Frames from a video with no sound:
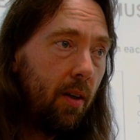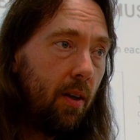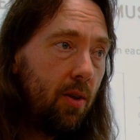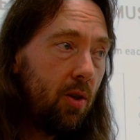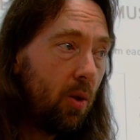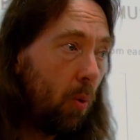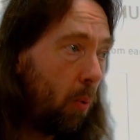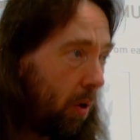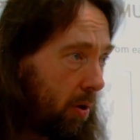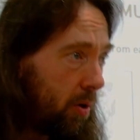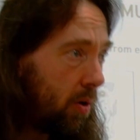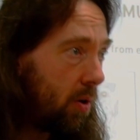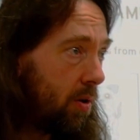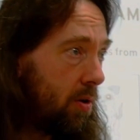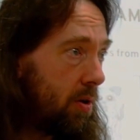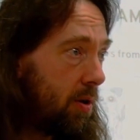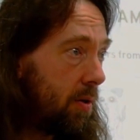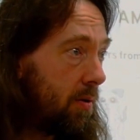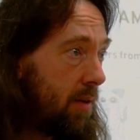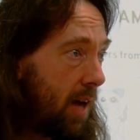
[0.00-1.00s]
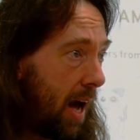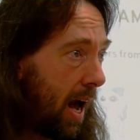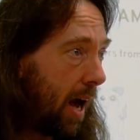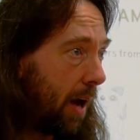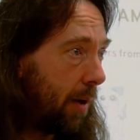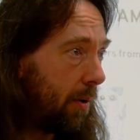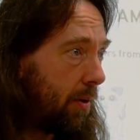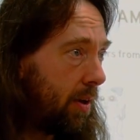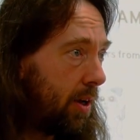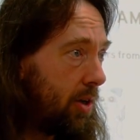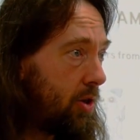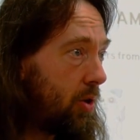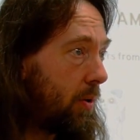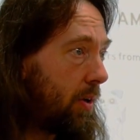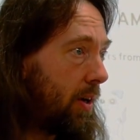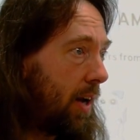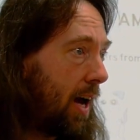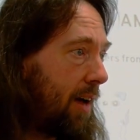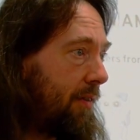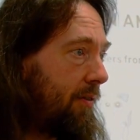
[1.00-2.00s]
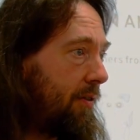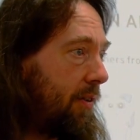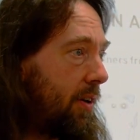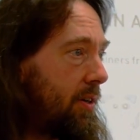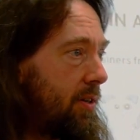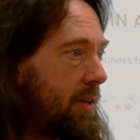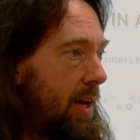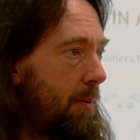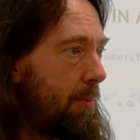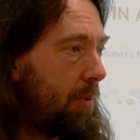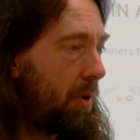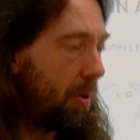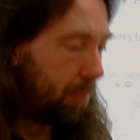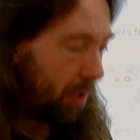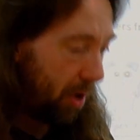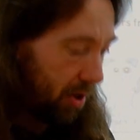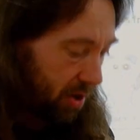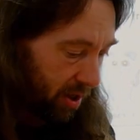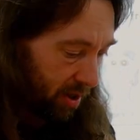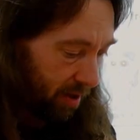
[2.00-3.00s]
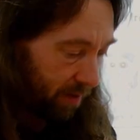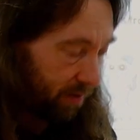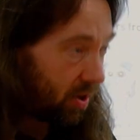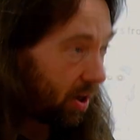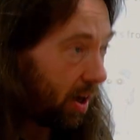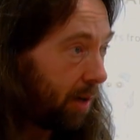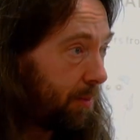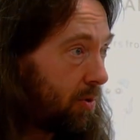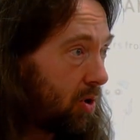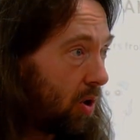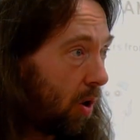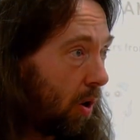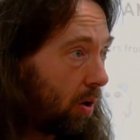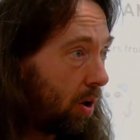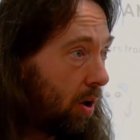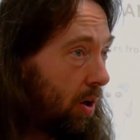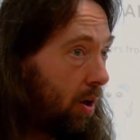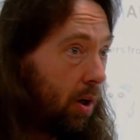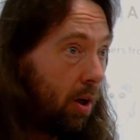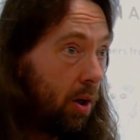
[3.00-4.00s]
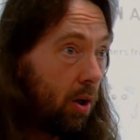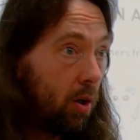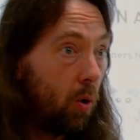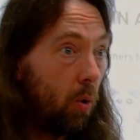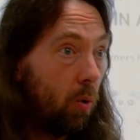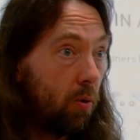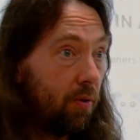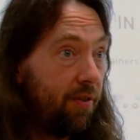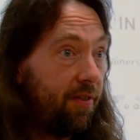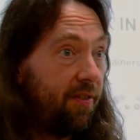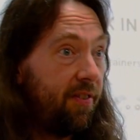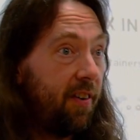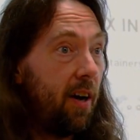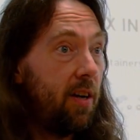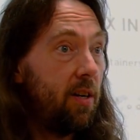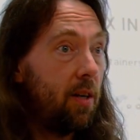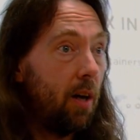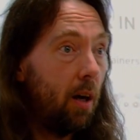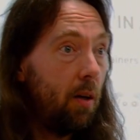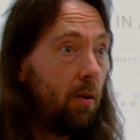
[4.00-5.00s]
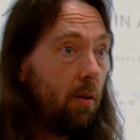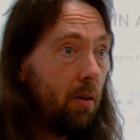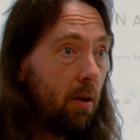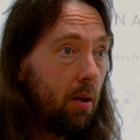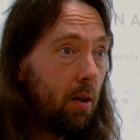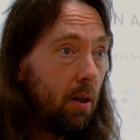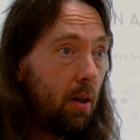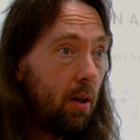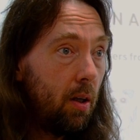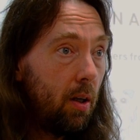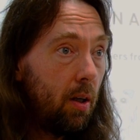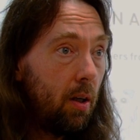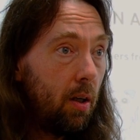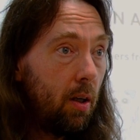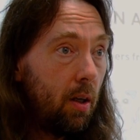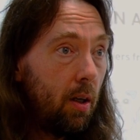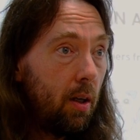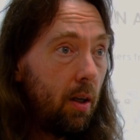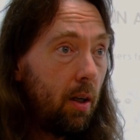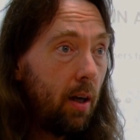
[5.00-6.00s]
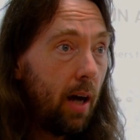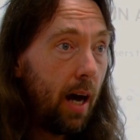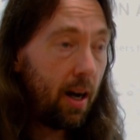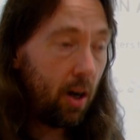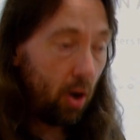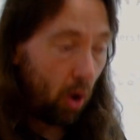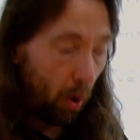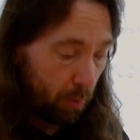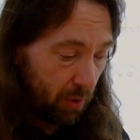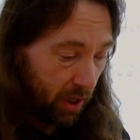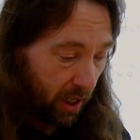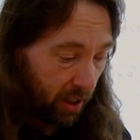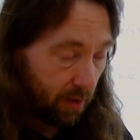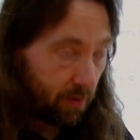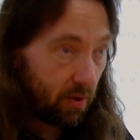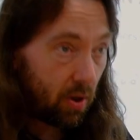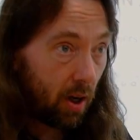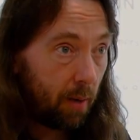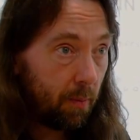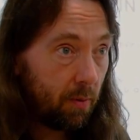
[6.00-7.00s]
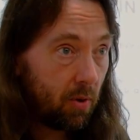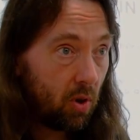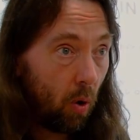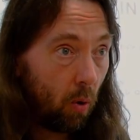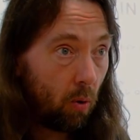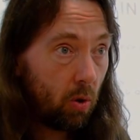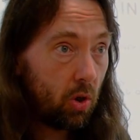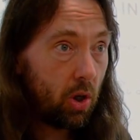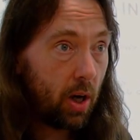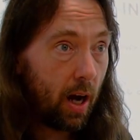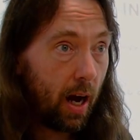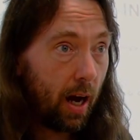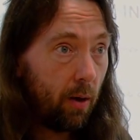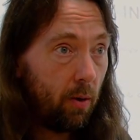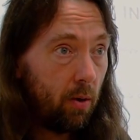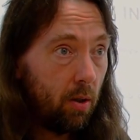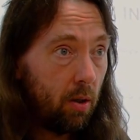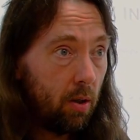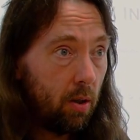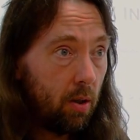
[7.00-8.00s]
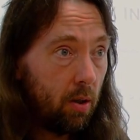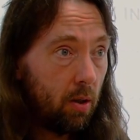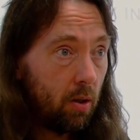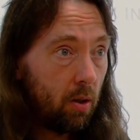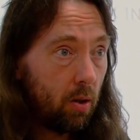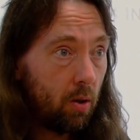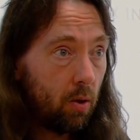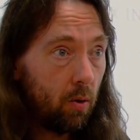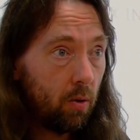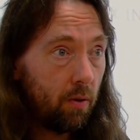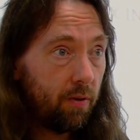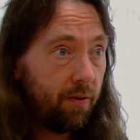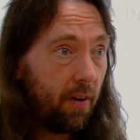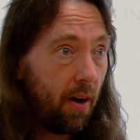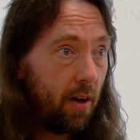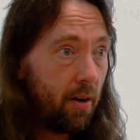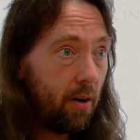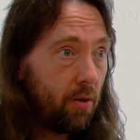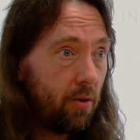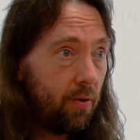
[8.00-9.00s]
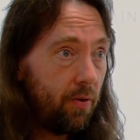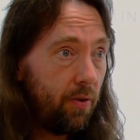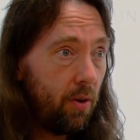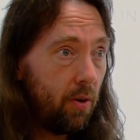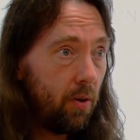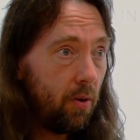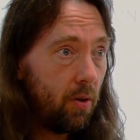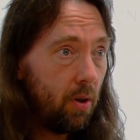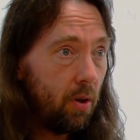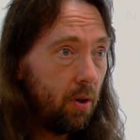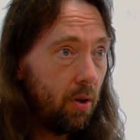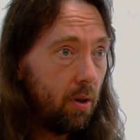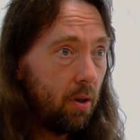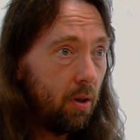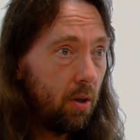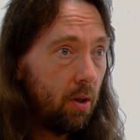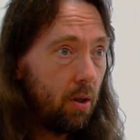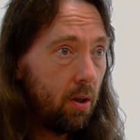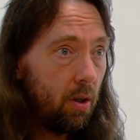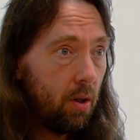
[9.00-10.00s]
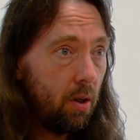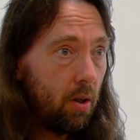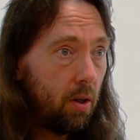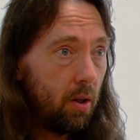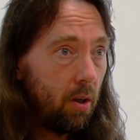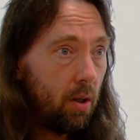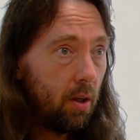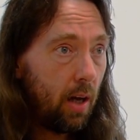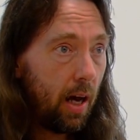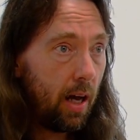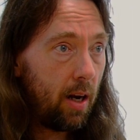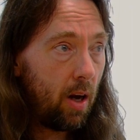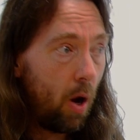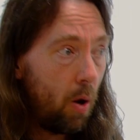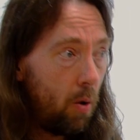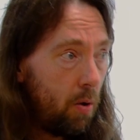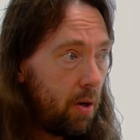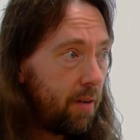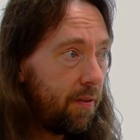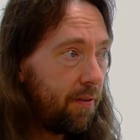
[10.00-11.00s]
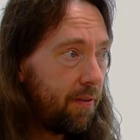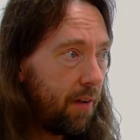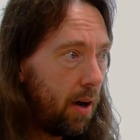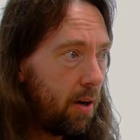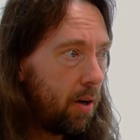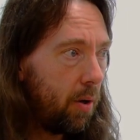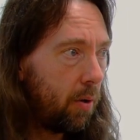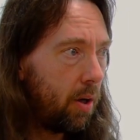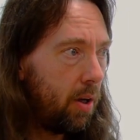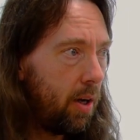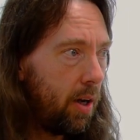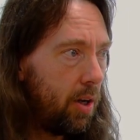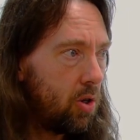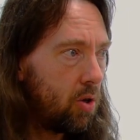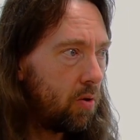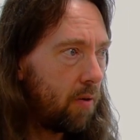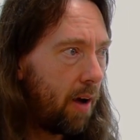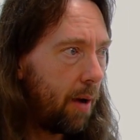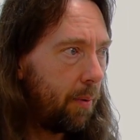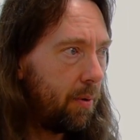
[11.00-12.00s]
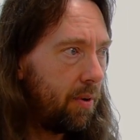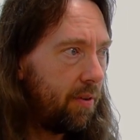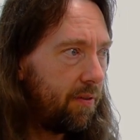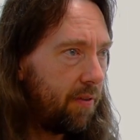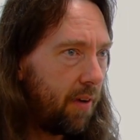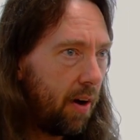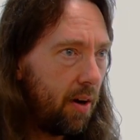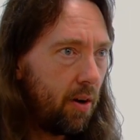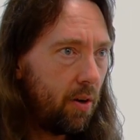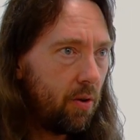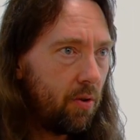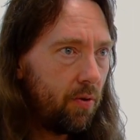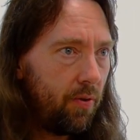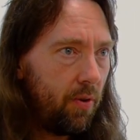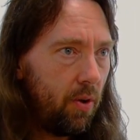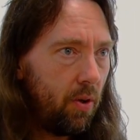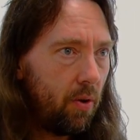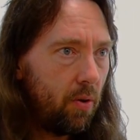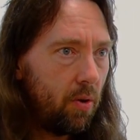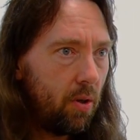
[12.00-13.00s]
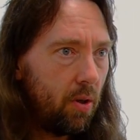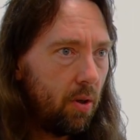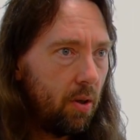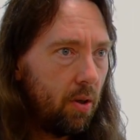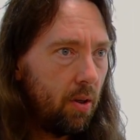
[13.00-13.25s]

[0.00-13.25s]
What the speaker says: So what you can do now is you can have, for example, a process of type dog called Fido, and an object of type dog chow called Fido's food. And only Fido can interact with Fido's food.